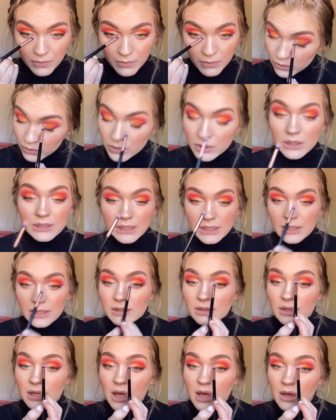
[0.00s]
Really
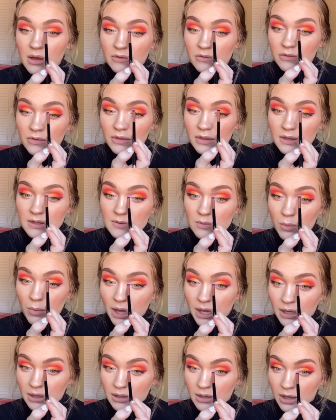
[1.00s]
love this
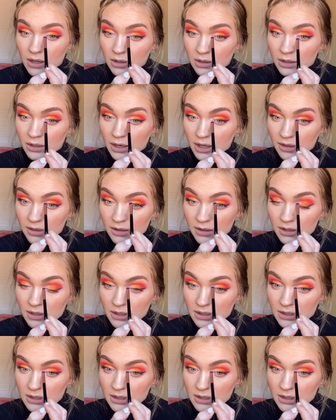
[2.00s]
white color. I think it